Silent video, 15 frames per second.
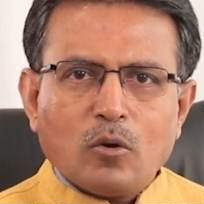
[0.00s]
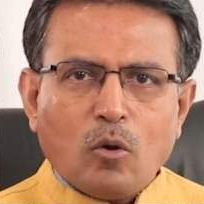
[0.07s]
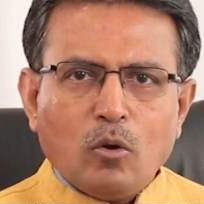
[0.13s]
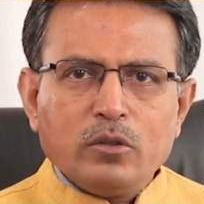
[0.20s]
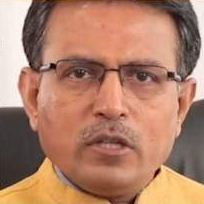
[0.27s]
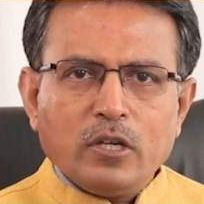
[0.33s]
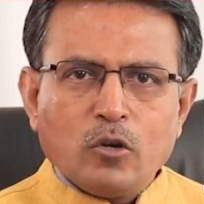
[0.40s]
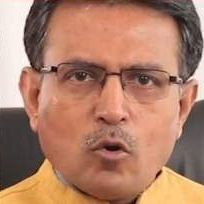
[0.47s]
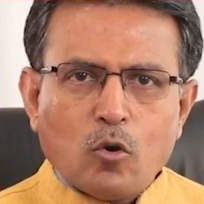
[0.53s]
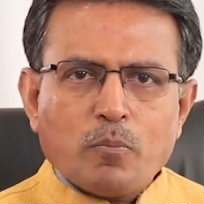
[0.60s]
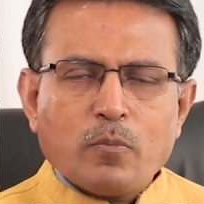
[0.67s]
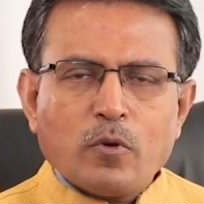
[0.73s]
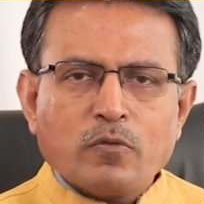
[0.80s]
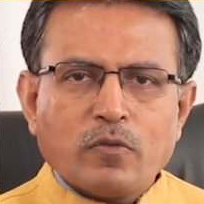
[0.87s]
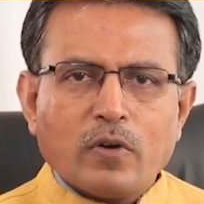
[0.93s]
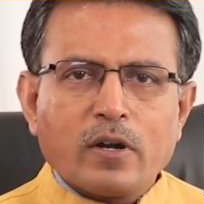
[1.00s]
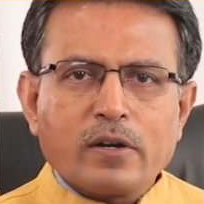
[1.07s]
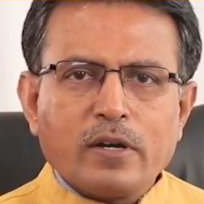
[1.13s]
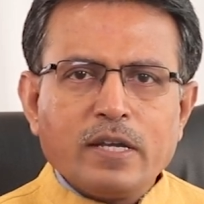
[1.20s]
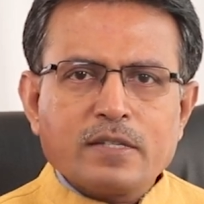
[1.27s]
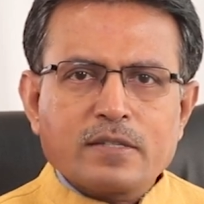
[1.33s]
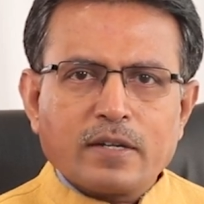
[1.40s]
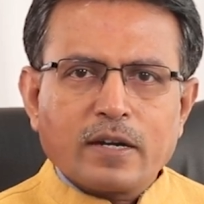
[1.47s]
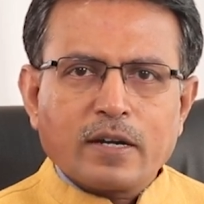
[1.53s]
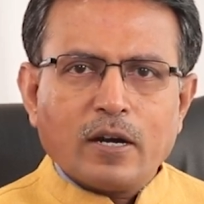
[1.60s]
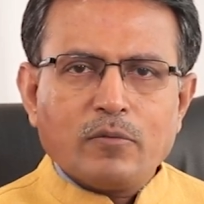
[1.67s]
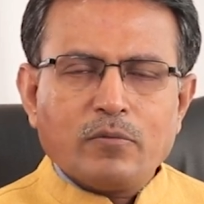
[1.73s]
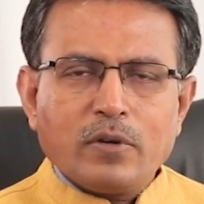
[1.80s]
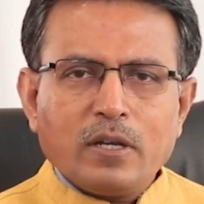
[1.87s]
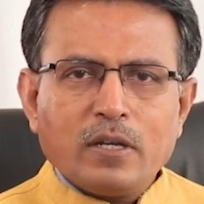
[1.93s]
on the hope of earnings
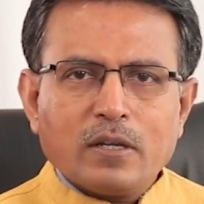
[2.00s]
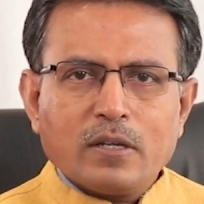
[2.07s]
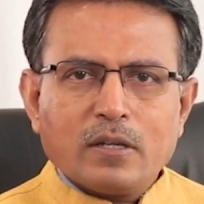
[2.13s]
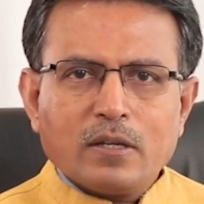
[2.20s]
recovery,